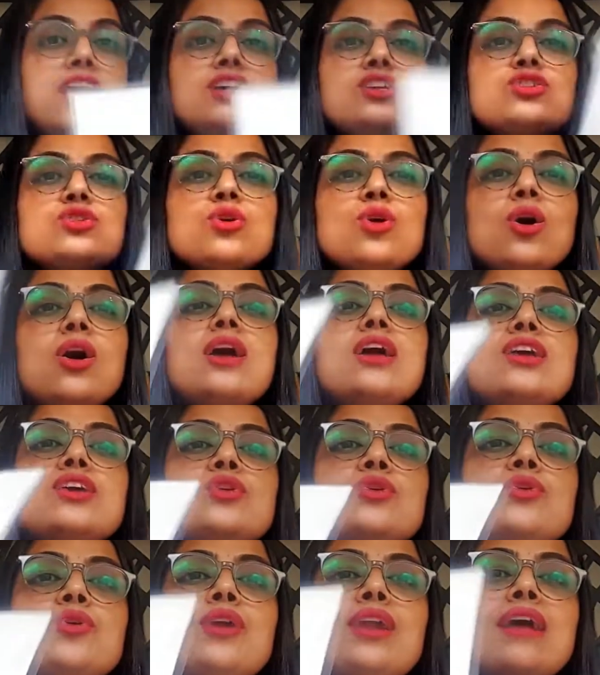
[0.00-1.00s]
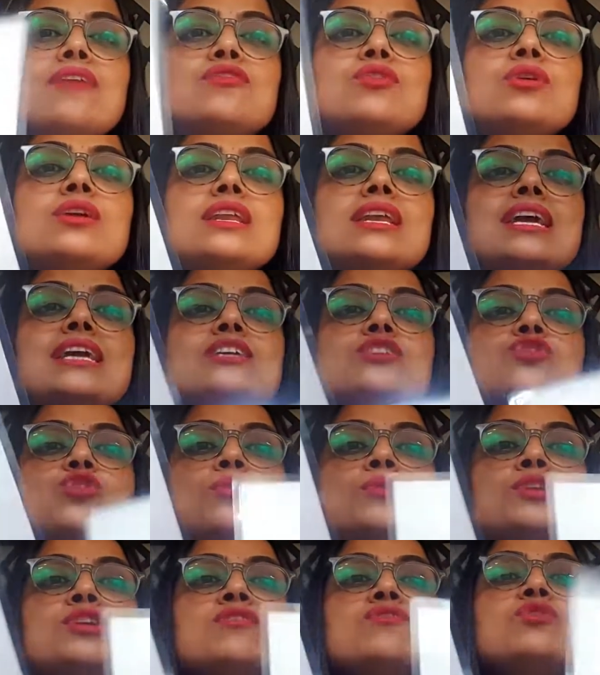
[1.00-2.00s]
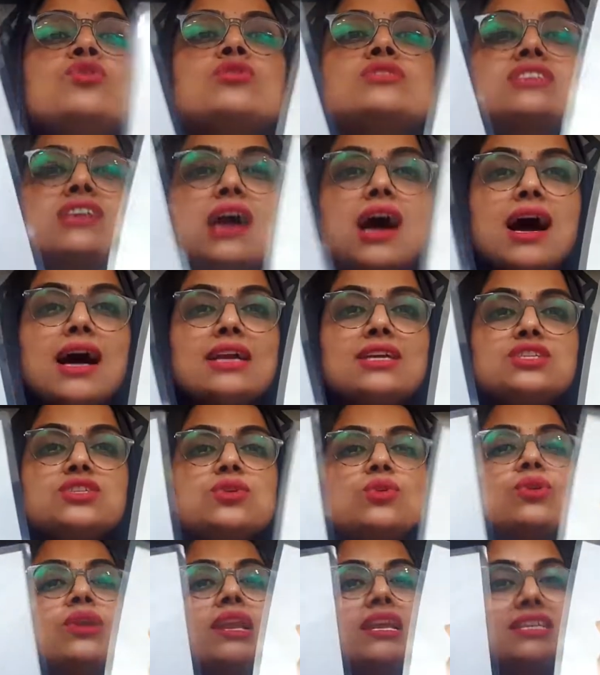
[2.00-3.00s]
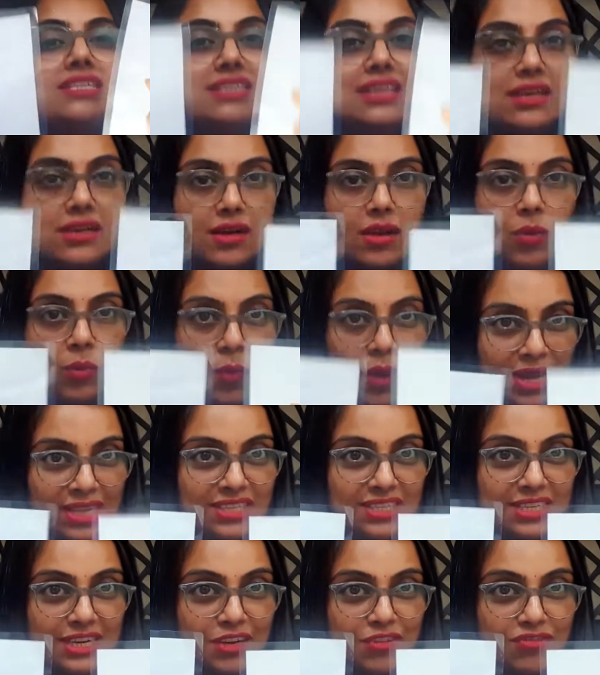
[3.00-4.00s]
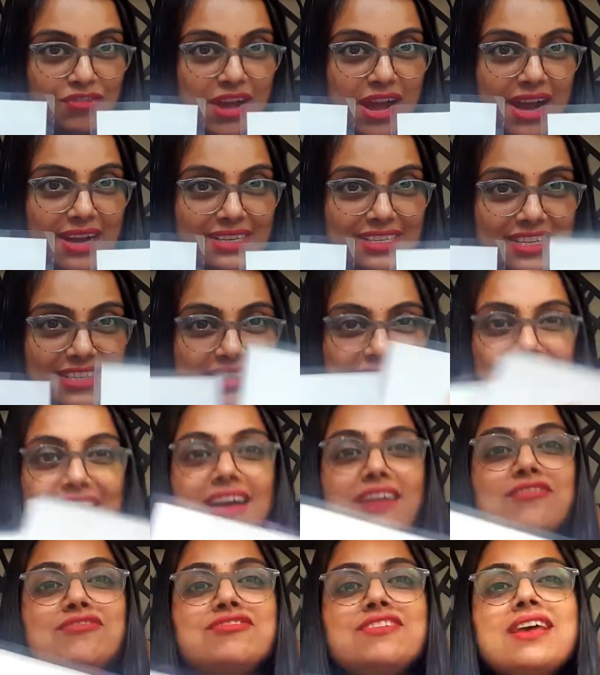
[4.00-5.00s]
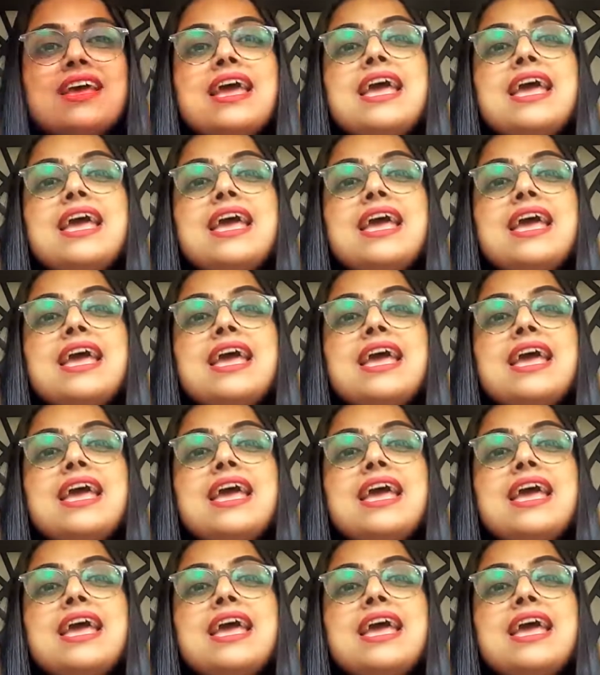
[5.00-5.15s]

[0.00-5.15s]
So you don't have to create so many of those cards. Only single one set of cards is enough,